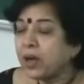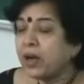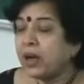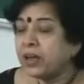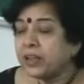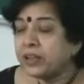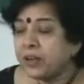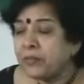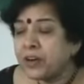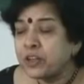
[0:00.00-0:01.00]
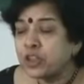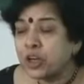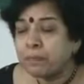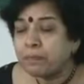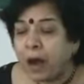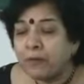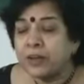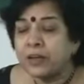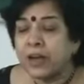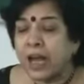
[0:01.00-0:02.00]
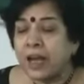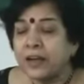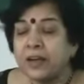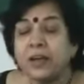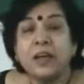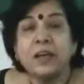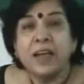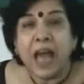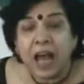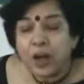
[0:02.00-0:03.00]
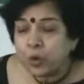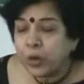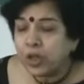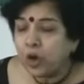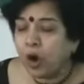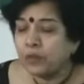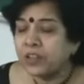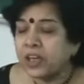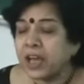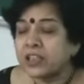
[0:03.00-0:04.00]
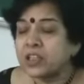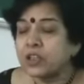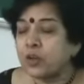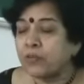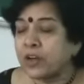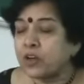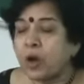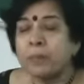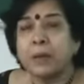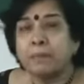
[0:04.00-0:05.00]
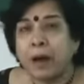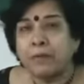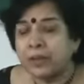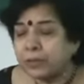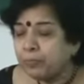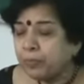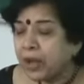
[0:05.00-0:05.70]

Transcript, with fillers: uh, the differential power and narrowing of the excess of economic power